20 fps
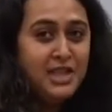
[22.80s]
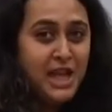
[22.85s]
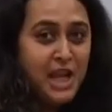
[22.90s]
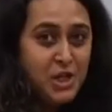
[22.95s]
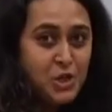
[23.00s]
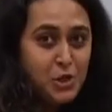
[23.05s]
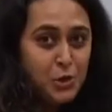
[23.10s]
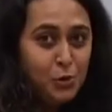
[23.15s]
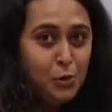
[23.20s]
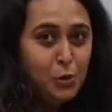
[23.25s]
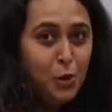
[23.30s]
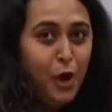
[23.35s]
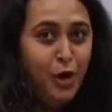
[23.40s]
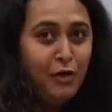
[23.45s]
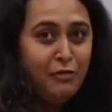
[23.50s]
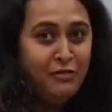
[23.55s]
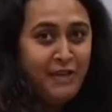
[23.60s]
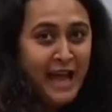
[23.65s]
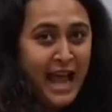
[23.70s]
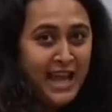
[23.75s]
day two
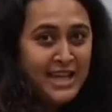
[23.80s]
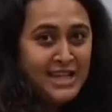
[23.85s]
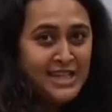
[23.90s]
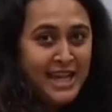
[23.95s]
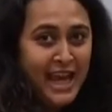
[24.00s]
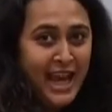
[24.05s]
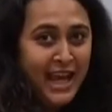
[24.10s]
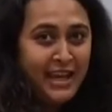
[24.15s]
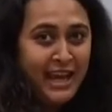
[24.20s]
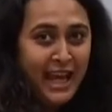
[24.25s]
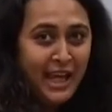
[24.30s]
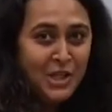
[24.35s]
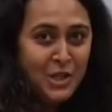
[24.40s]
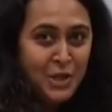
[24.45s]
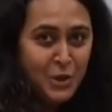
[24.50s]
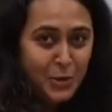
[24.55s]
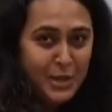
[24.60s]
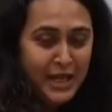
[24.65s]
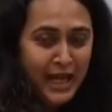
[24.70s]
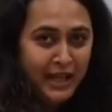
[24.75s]
of AdTech at
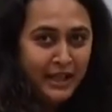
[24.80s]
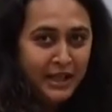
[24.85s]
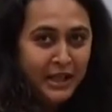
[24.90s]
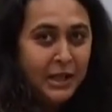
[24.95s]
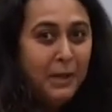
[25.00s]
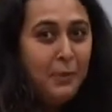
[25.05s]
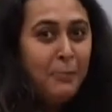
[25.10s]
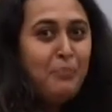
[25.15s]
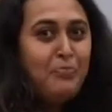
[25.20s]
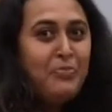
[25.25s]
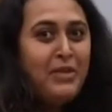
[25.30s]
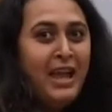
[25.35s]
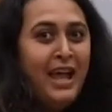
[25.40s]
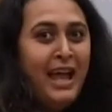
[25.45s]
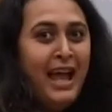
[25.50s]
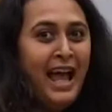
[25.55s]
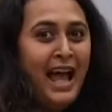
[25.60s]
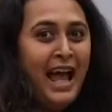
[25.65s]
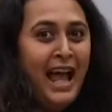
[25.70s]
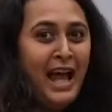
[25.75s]
New Delhi.
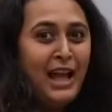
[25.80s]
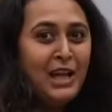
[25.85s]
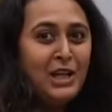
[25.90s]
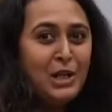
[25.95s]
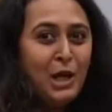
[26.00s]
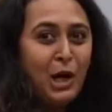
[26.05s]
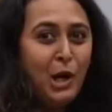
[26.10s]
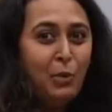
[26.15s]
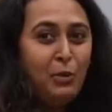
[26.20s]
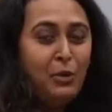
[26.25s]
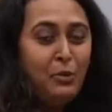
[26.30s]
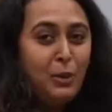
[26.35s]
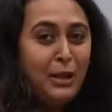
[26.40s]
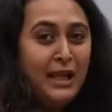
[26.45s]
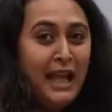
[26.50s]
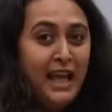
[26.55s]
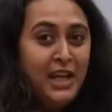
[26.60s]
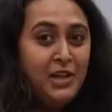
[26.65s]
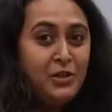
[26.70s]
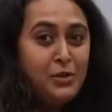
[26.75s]
And we would
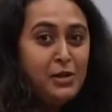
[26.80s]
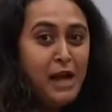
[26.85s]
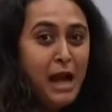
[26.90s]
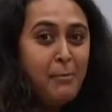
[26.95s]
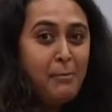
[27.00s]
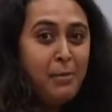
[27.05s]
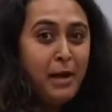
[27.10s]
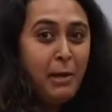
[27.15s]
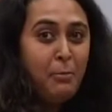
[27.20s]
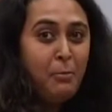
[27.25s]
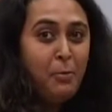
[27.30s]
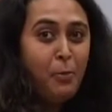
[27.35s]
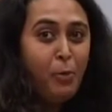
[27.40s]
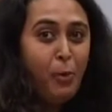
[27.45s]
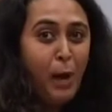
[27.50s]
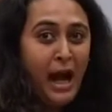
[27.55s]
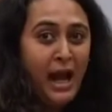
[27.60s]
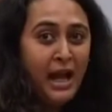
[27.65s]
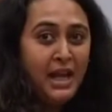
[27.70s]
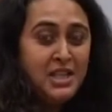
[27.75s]
like to wrap up
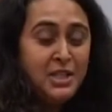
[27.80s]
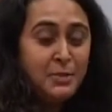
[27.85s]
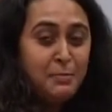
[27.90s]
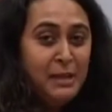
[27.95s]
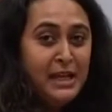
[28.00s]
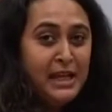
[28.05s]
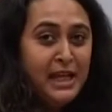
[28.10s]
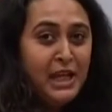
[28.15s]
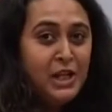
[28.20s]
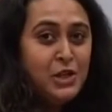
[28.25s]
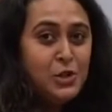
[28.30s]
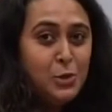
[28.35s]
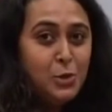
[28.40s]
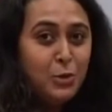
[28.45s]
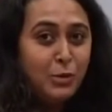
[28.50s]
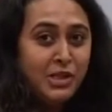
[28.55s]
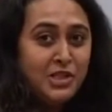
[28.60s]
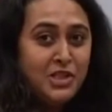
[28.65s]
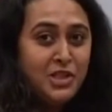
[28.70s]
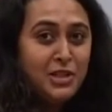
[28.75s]
by speaking to
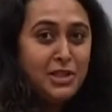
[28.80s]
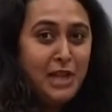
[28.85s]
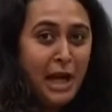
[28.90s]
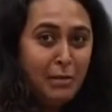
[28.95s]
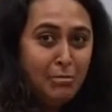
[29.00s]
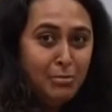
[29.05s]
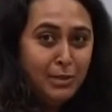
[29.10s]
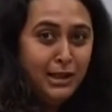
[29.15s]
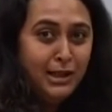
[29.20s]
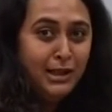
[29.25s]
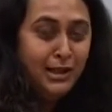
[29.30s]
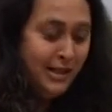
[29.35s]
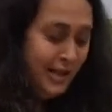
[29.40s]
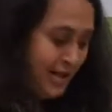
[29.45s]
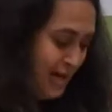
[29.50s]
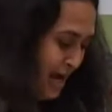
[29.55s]
Richard Dunmall.